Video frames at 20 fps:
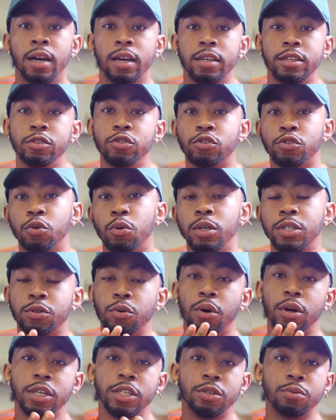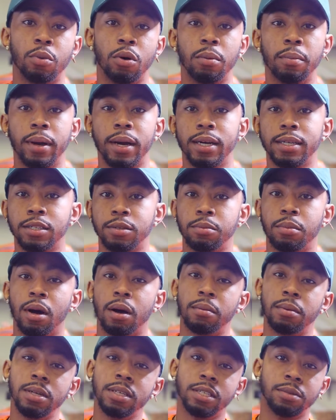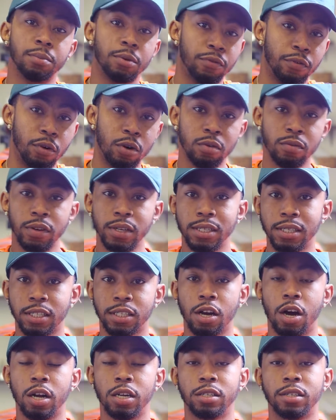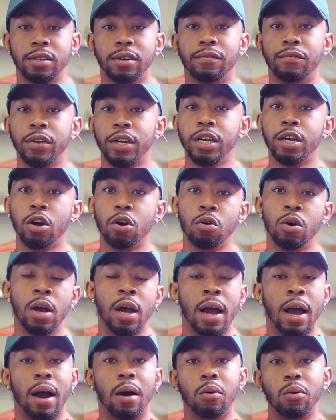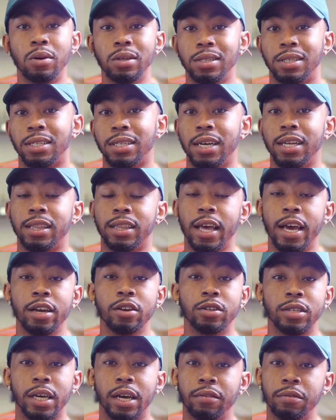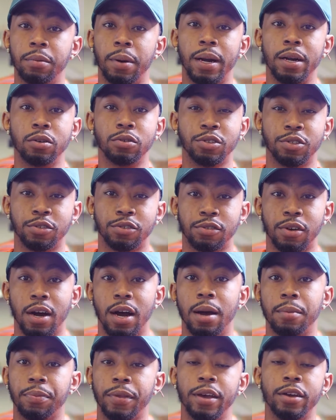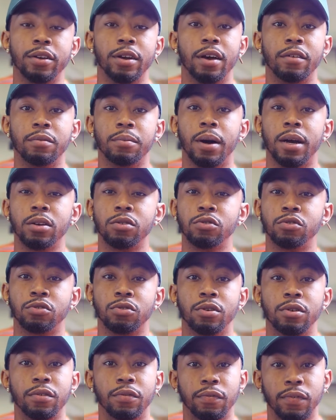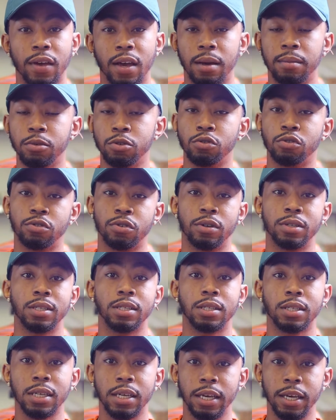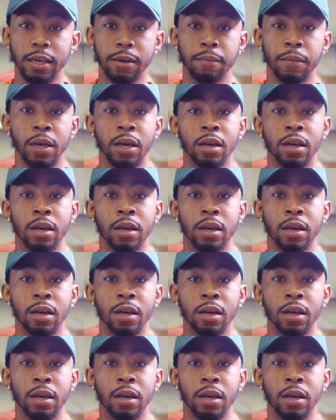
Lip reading: YouTube, what's the word? It's your boy Makers of Barber. Listen, before we even get started to the video, I want to say thank you to everybody who subscribed. Thank you to everybody who joined the family, who joined the team,